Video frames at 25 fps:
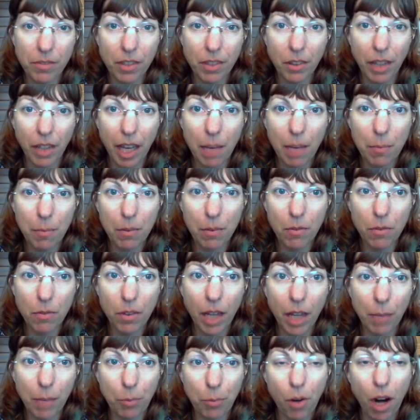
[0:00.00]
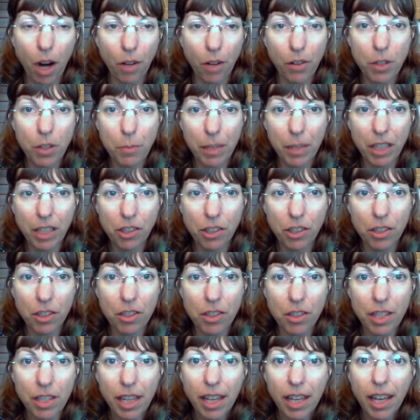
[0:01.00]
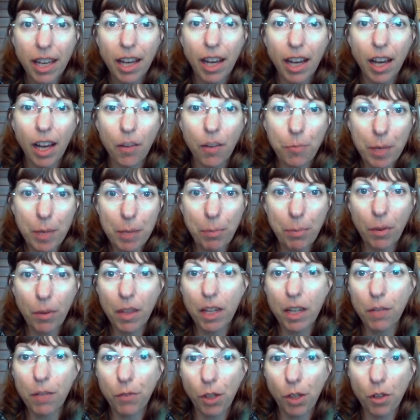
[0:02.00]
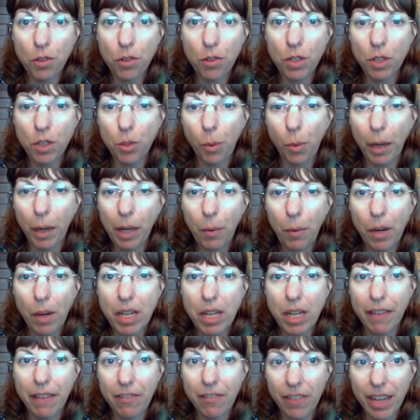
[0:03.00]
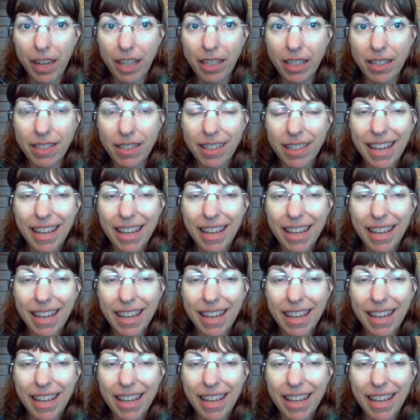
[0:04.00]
okay, like progress pictures of people that have used the 21-day fix,